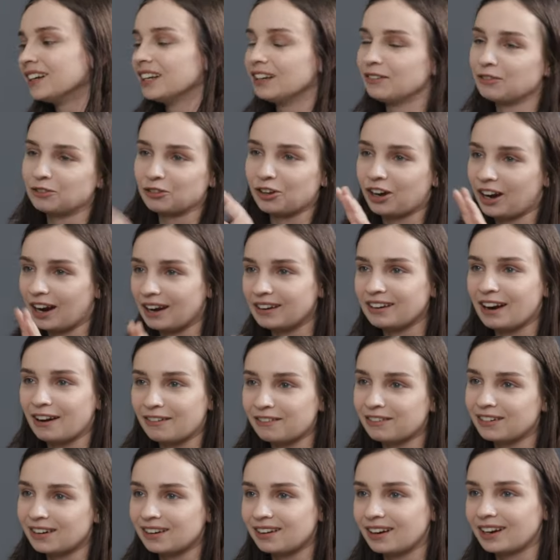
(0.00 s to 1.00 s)
Even though I, I
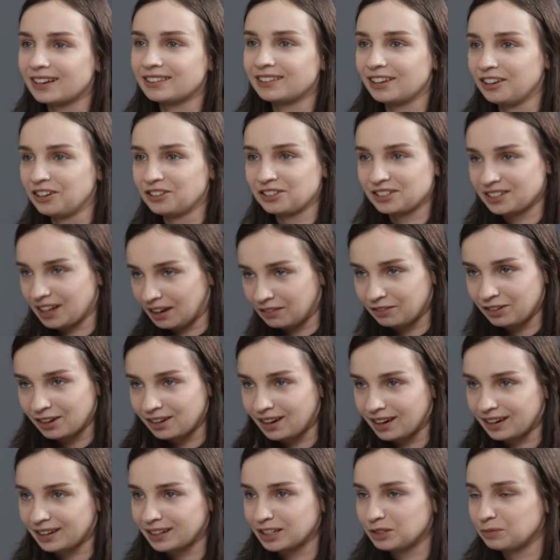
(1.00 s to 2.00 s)
really like Tejas, I really
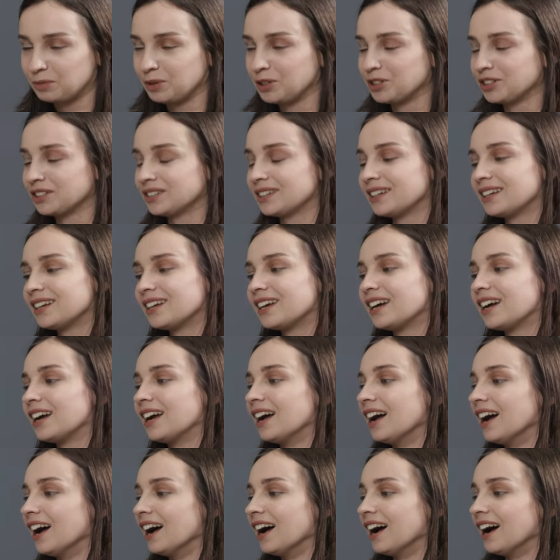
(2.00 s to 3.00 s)
like his speeches,
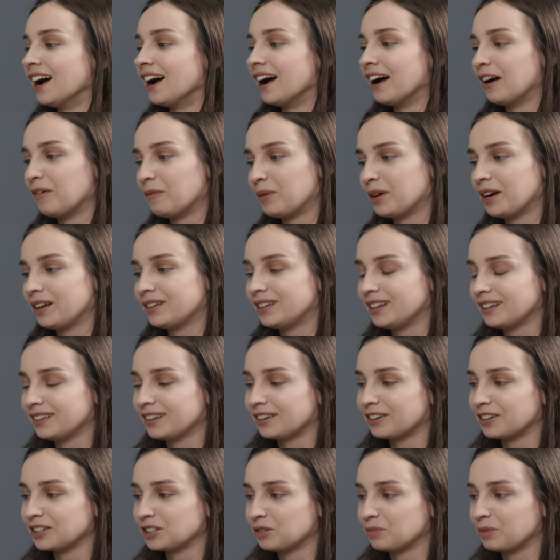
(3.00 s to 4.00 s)
uh, but I think
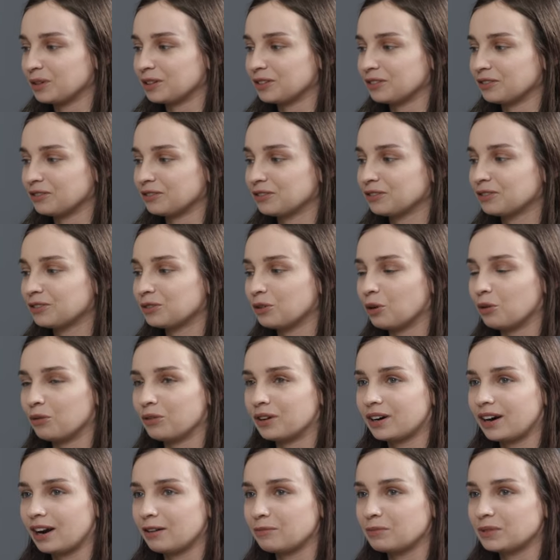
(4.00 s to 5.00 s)
there is a bit of
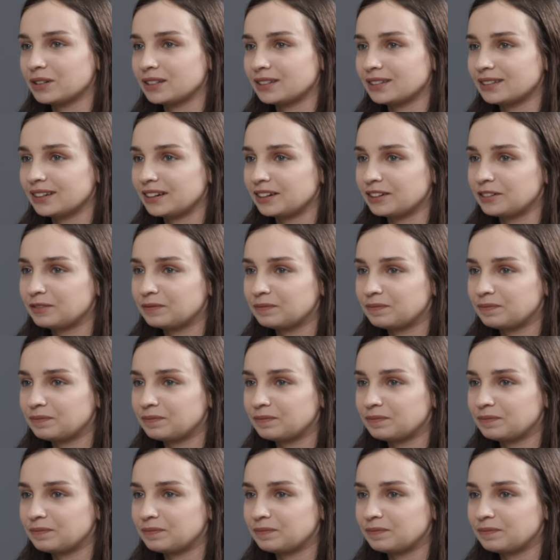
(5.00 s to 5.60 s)
overhypeness there.